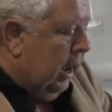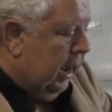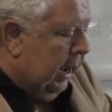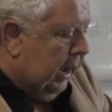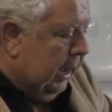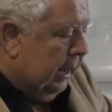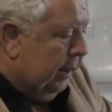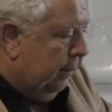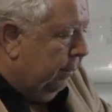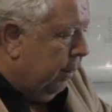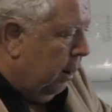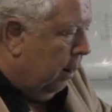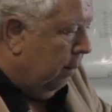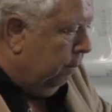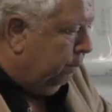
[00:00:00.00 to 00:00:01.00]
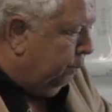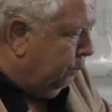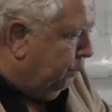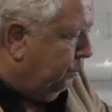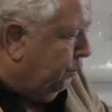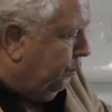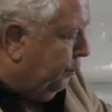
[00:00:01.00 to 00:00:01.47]
and um,
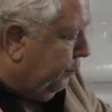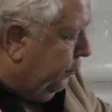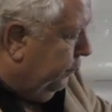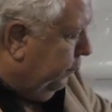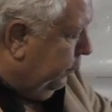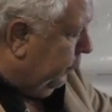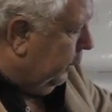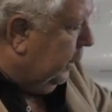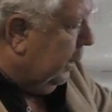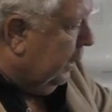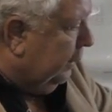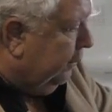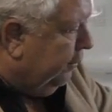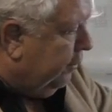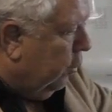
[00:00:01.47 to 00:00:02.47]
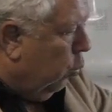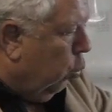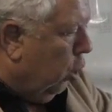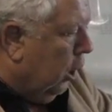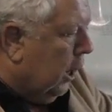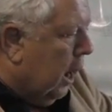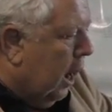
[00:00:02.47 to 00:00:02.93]
and so
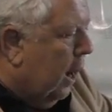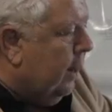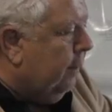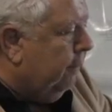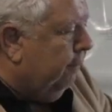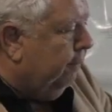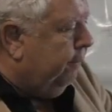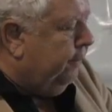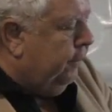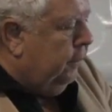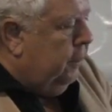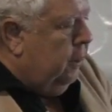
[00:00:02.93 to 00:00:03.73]
we're kind of